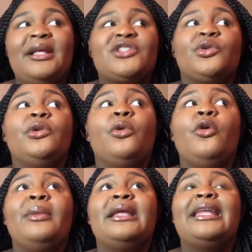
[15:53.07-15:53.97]
Plus, dual
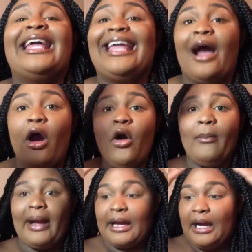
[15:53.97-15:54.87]
enrollment, oh
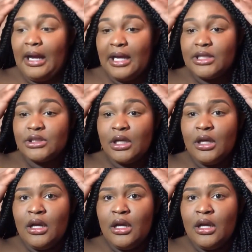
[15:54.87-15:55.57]
my gosh,